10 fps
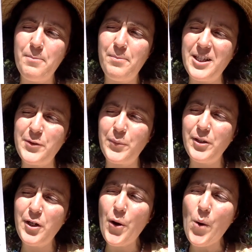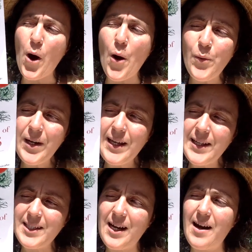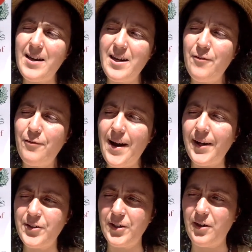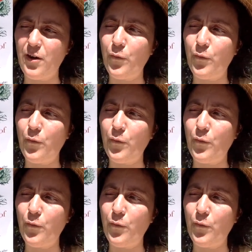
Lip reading: but we know only a tiny fraction